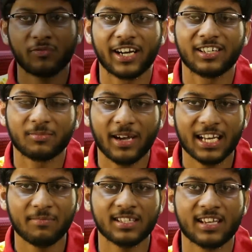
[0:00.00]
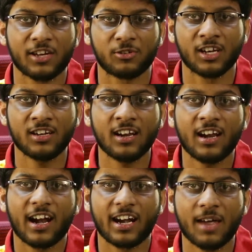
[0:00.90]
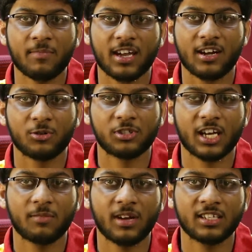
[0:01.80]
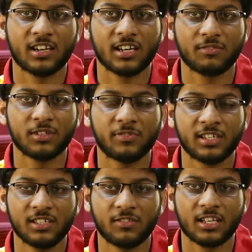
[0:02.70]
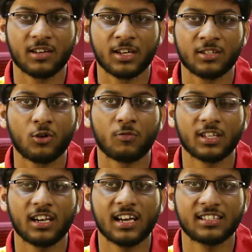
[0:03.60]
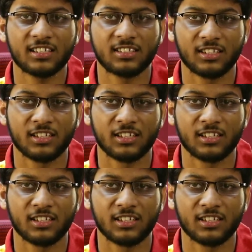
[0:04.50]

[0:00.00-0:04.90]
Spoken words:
friends, my name is Ayush, Garg, and I am here to share my journey with FIITJEE Faridabad over the last 6